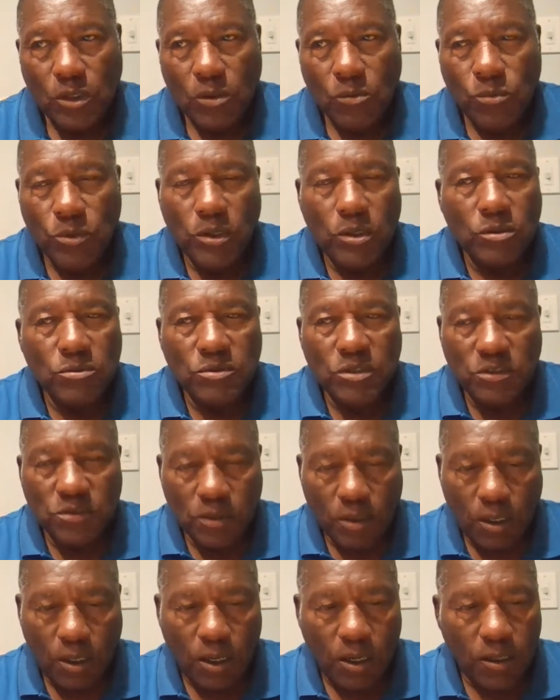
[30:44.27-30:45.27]
We don't need the
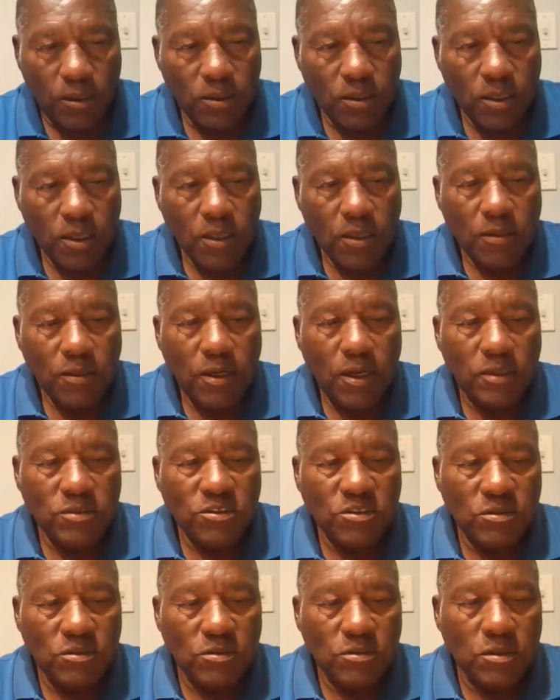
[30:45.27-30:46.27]
law.
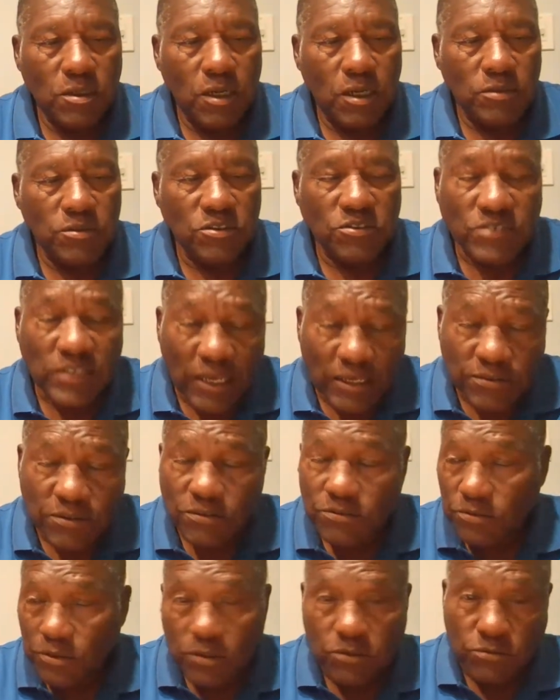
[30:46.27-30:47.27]

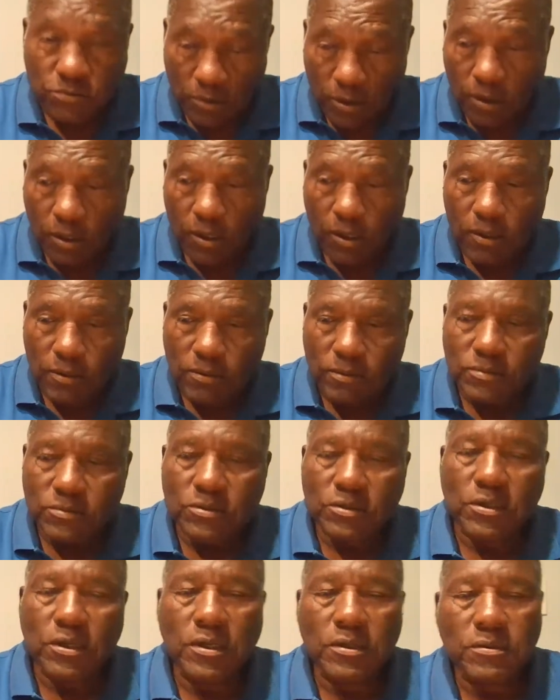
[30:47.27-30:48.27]
Desantis needs the law to
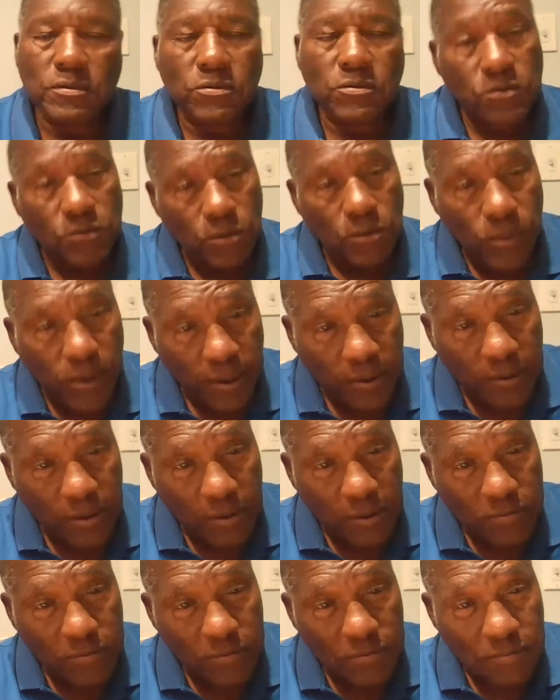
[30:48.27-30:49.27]
get to the White
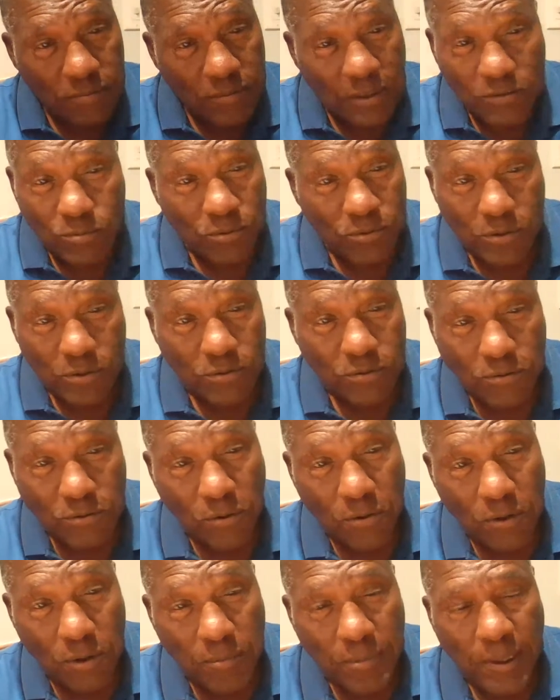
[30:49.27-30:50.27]
House. That's what this is
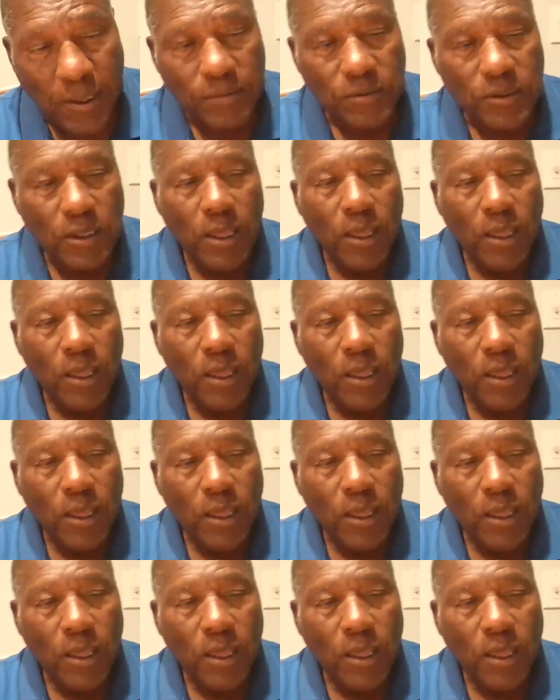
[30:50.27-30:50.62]
all about.